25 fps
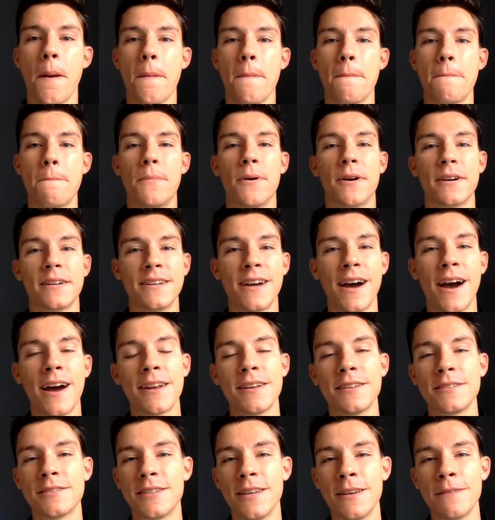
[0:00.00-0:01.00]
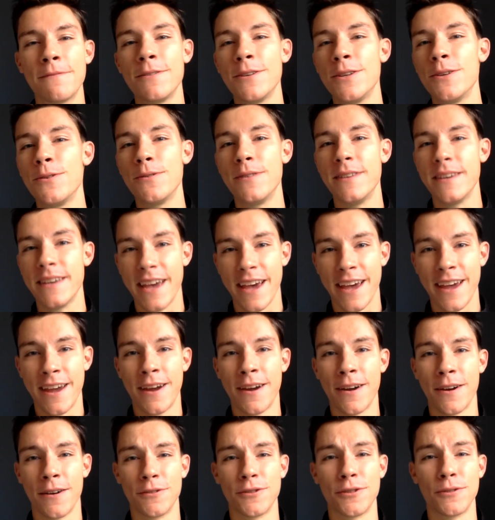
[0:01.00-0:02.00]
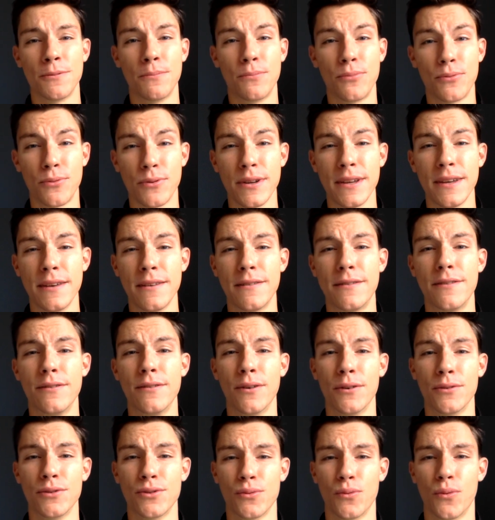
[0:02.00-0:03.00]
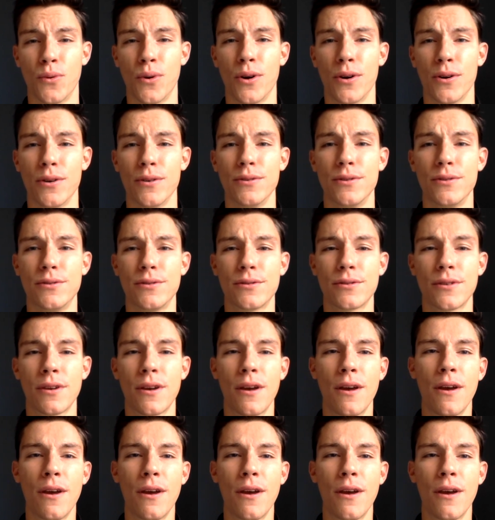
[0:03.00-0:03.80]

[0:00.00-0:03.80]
but God has given you the air to breathe those words.